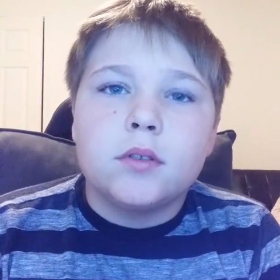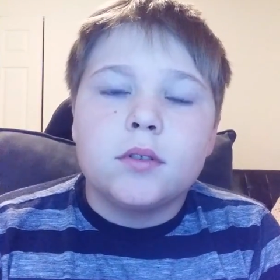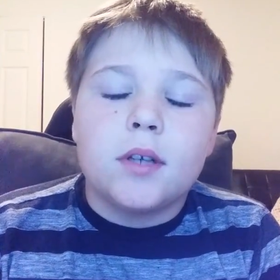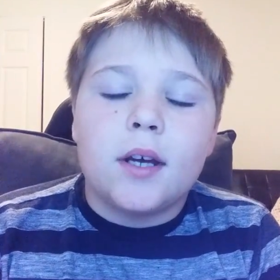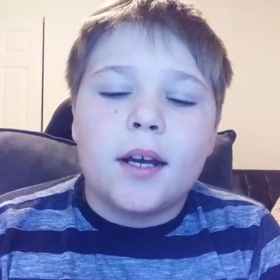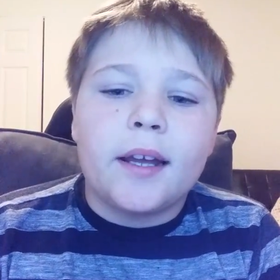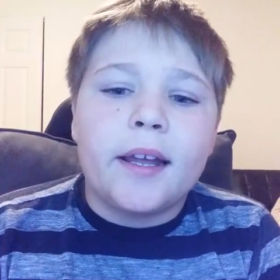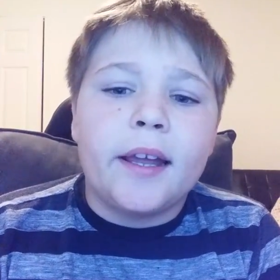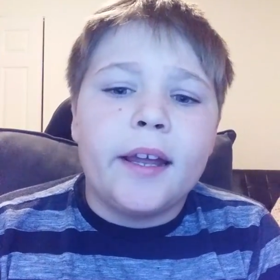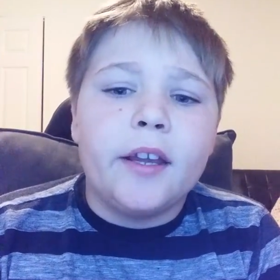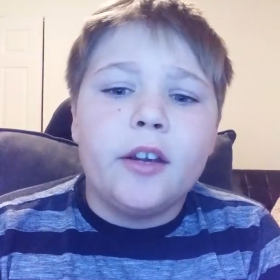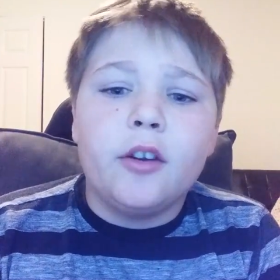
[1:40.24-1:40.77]

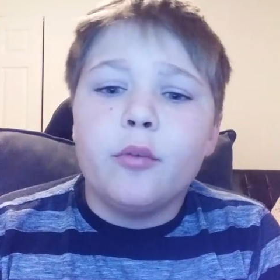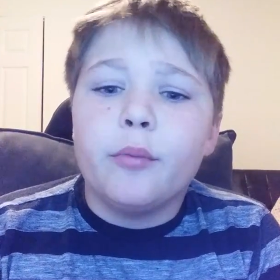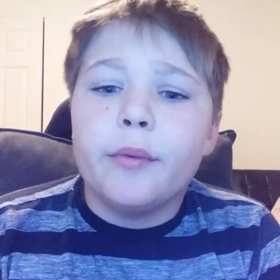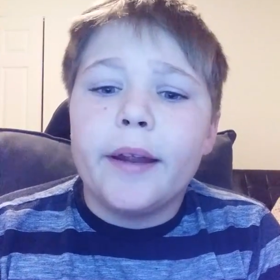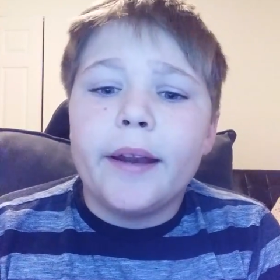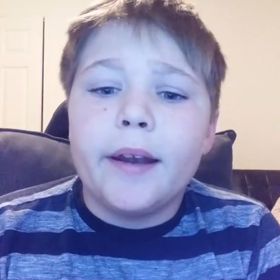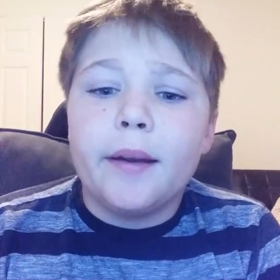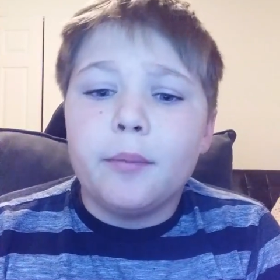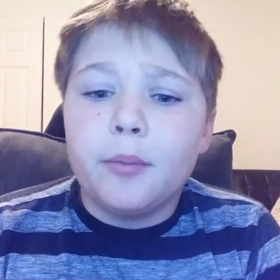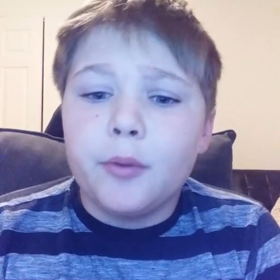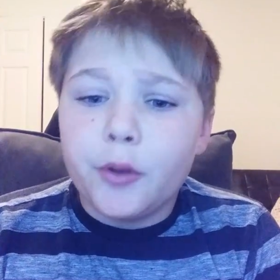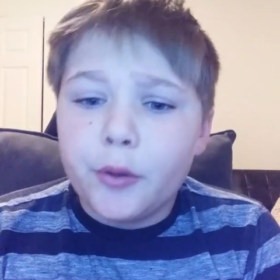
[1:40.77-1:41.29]
I can't do
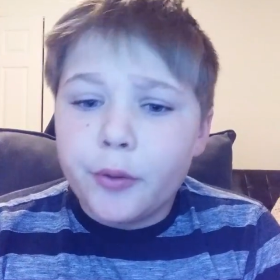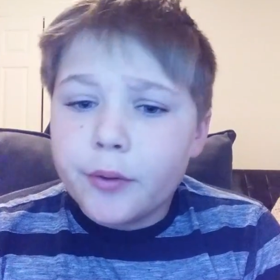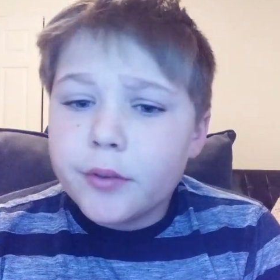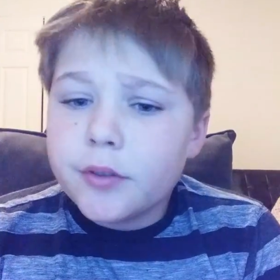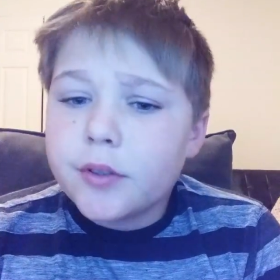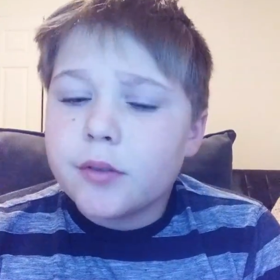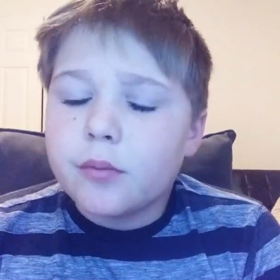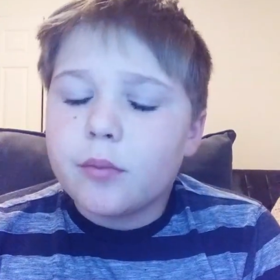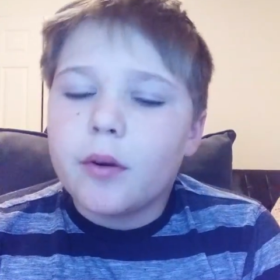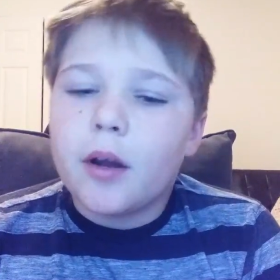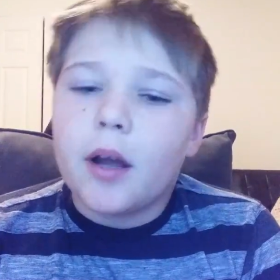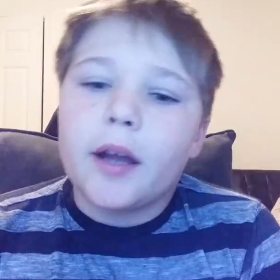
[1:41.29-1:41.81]
random dudes.
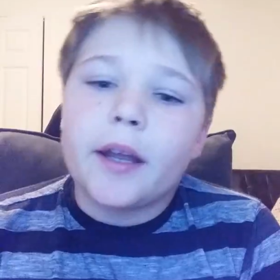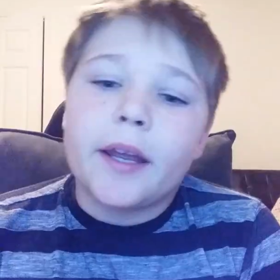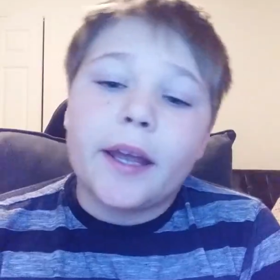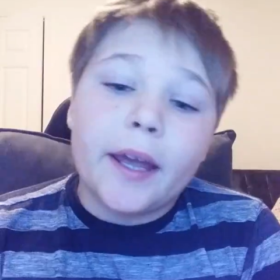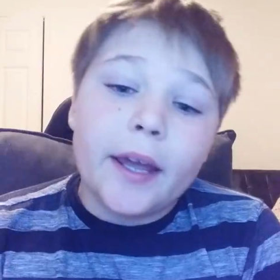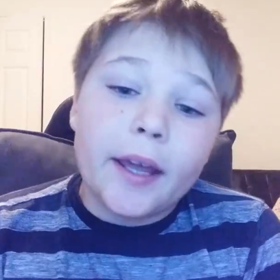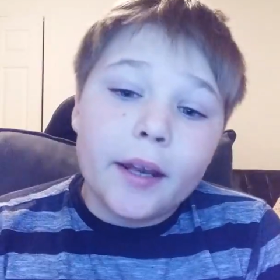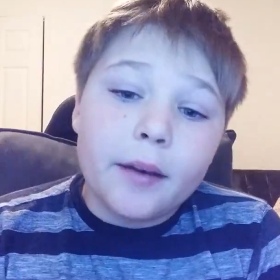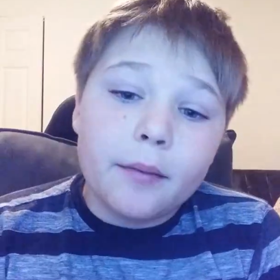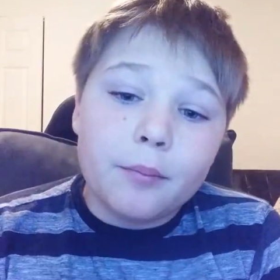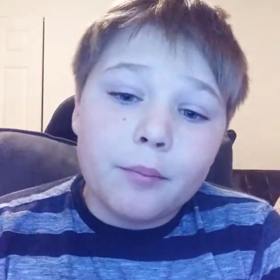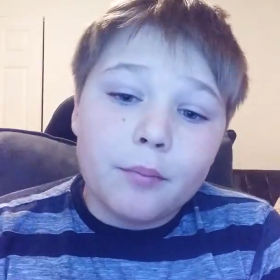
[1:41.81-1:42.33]
Well, I
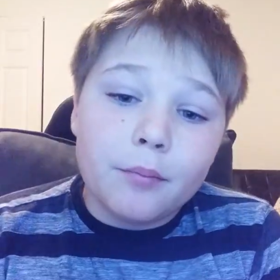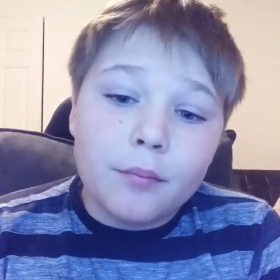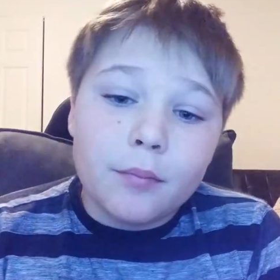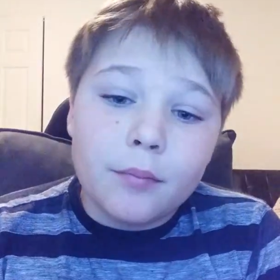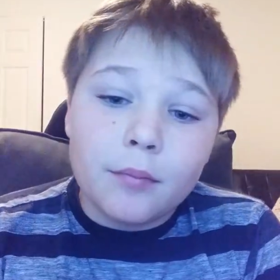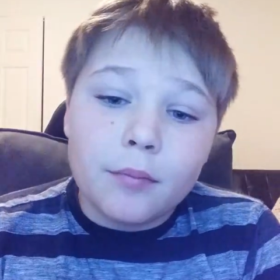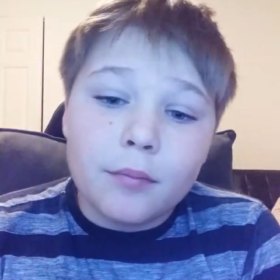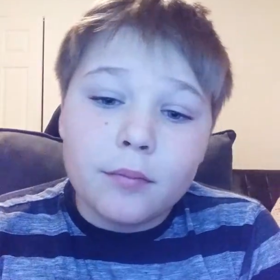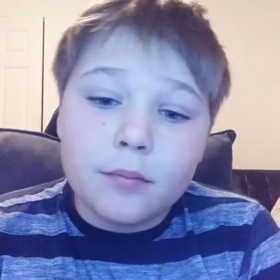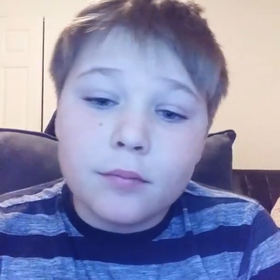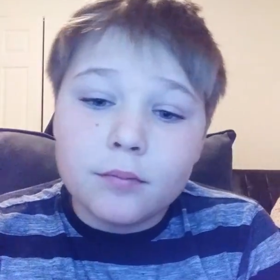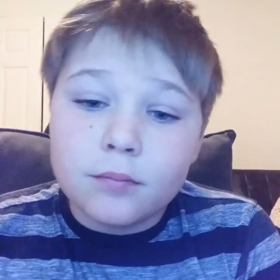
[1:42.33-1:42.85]
can,
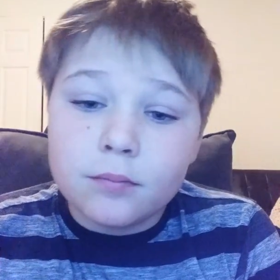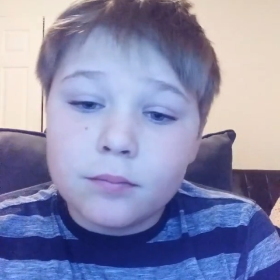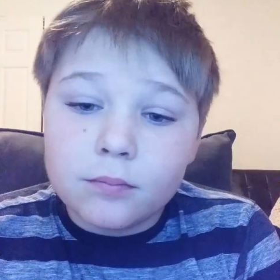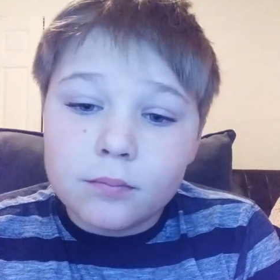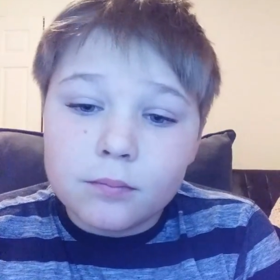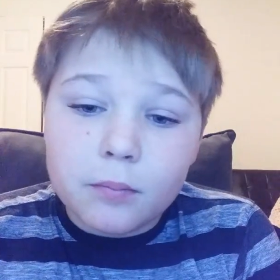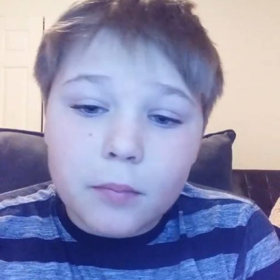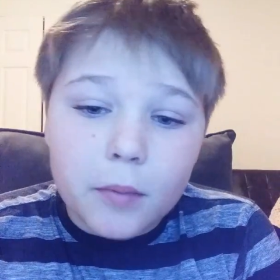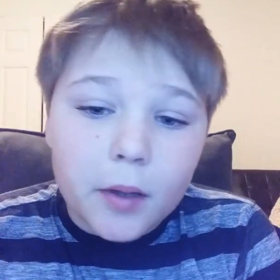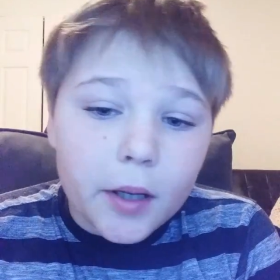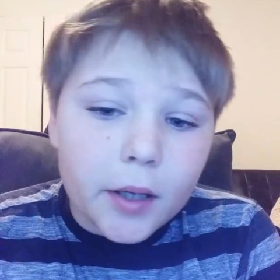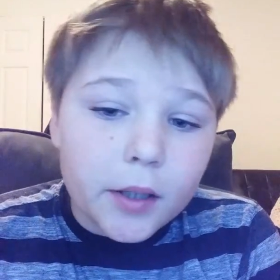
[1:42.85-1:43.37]

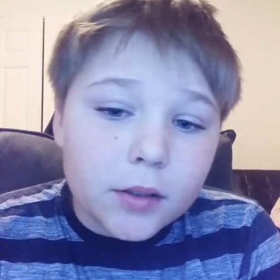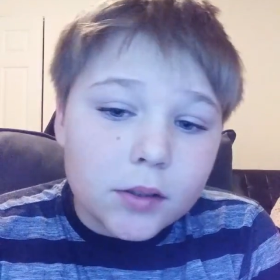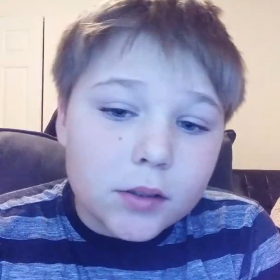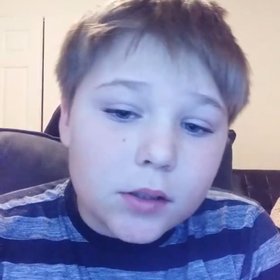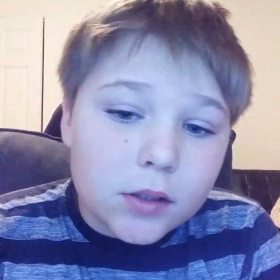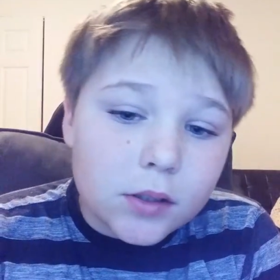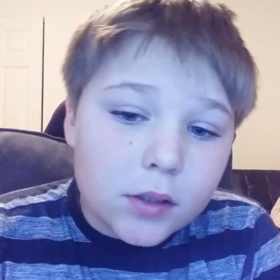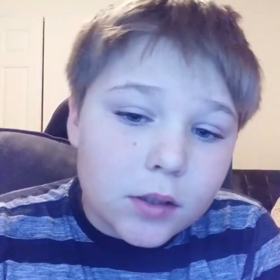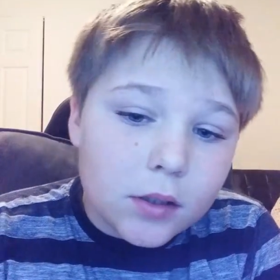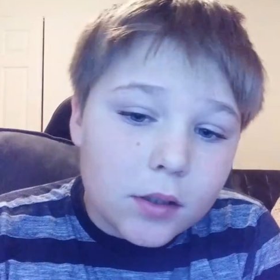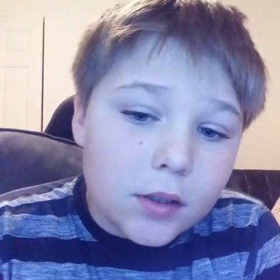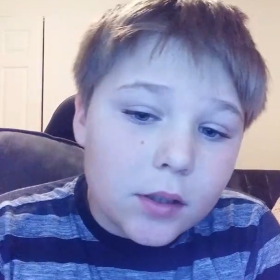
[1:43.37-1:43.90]
but
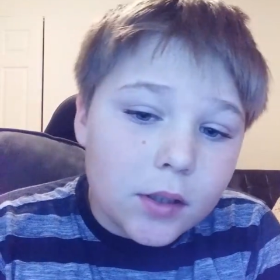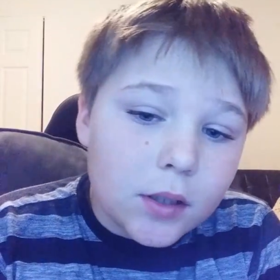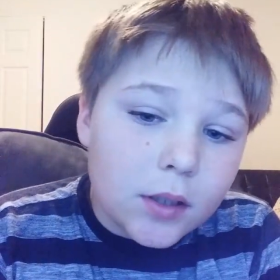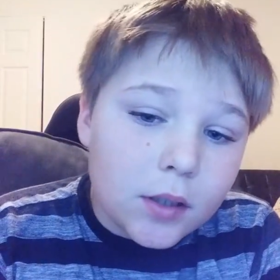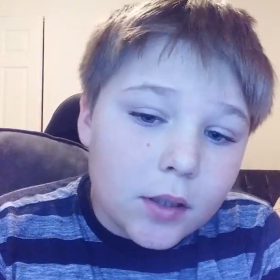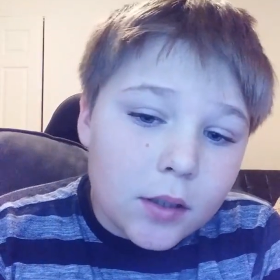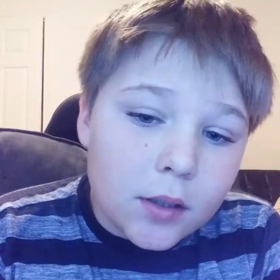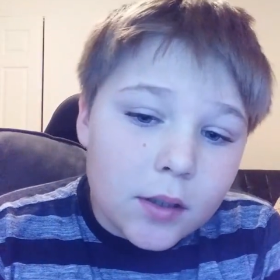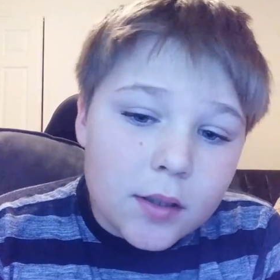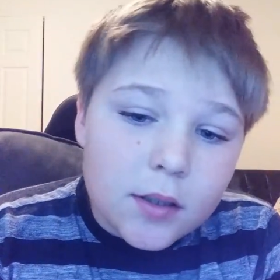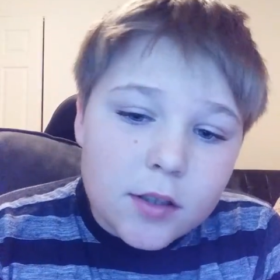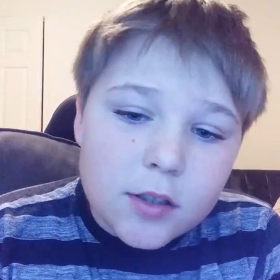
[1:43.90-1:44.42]

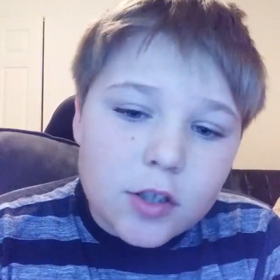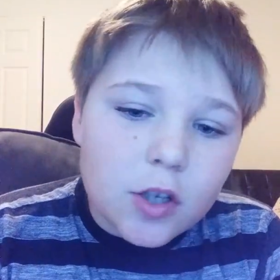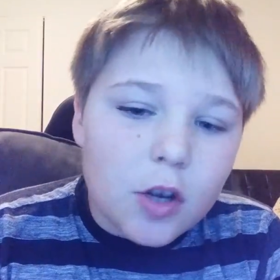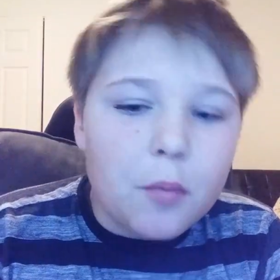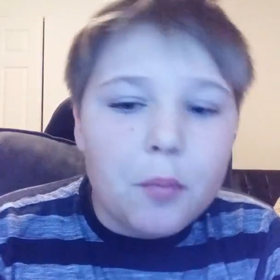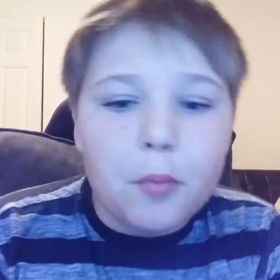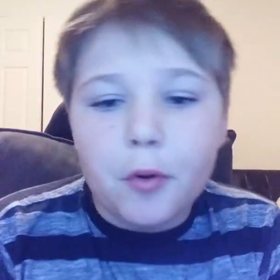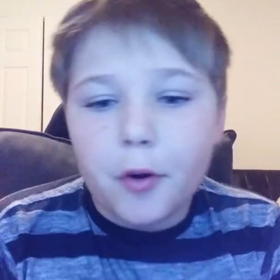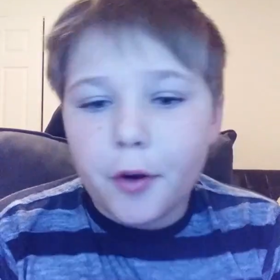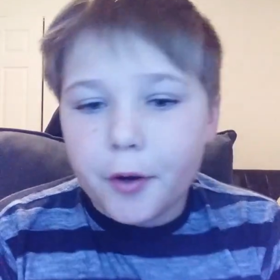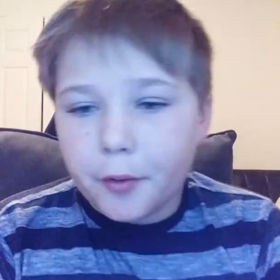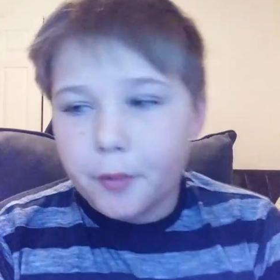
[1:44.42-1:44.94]
so
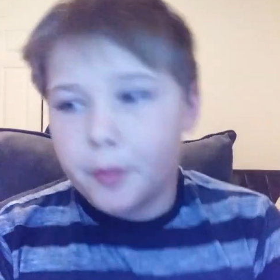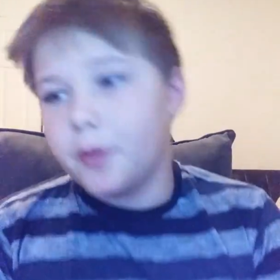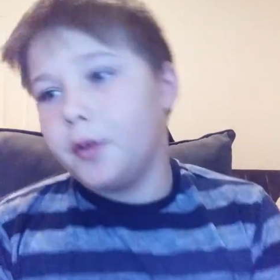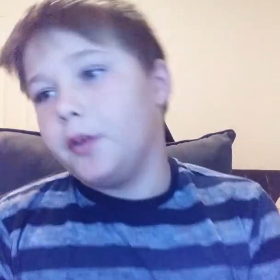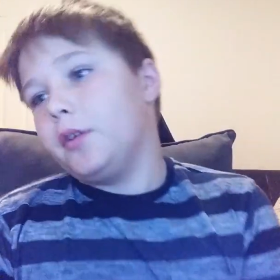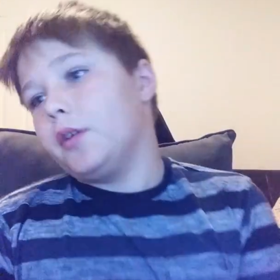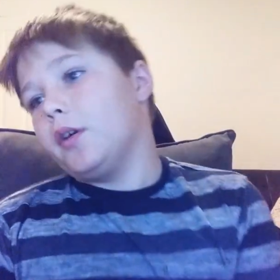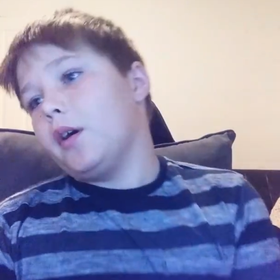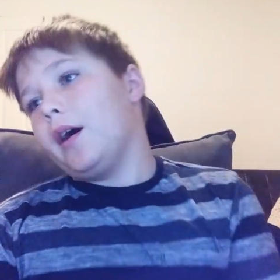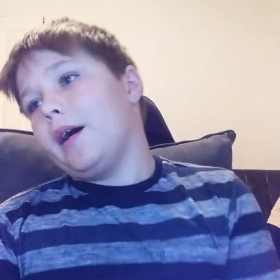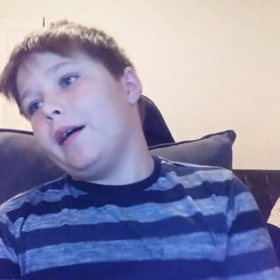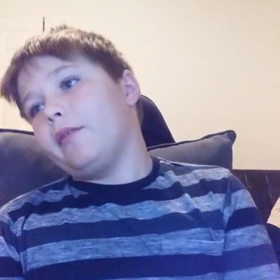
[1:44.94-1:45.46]
boring when you
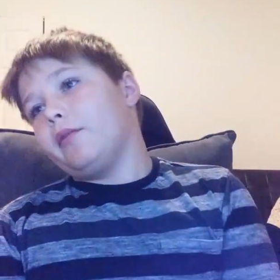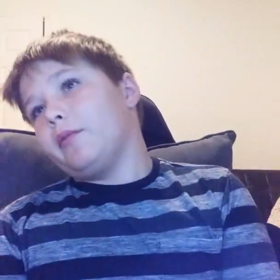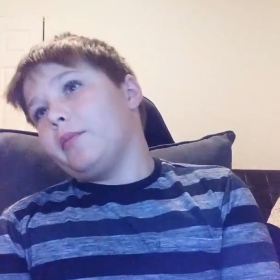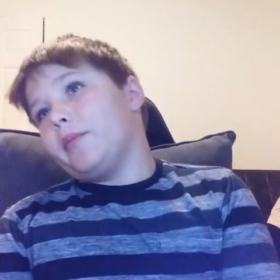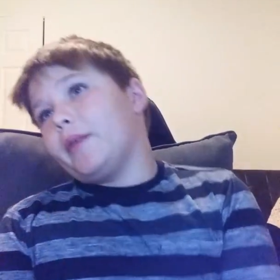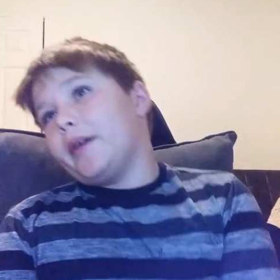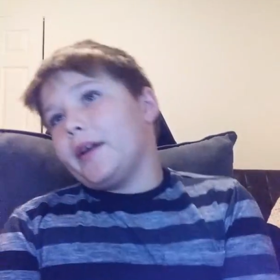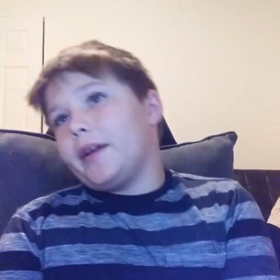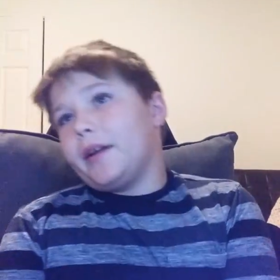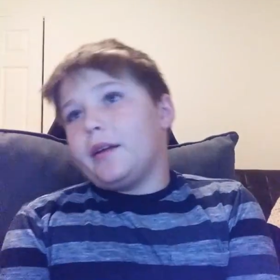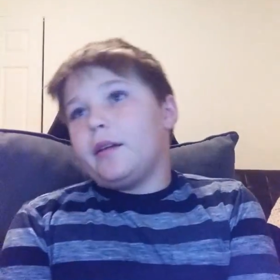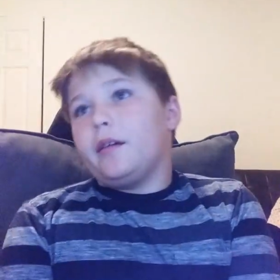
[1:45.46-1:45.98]
don't have a
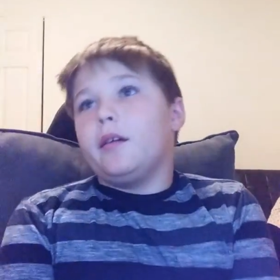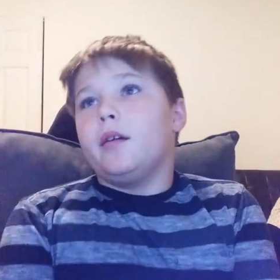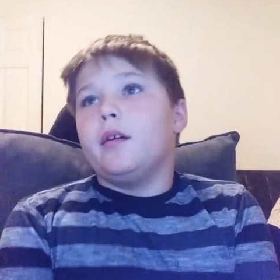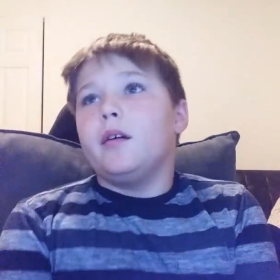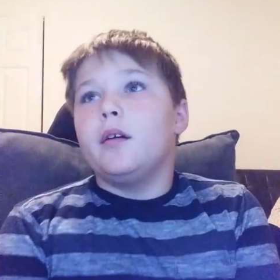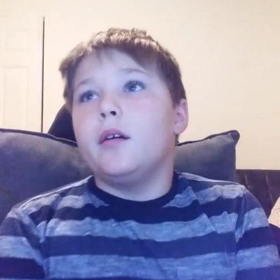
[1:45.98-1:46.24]
mic.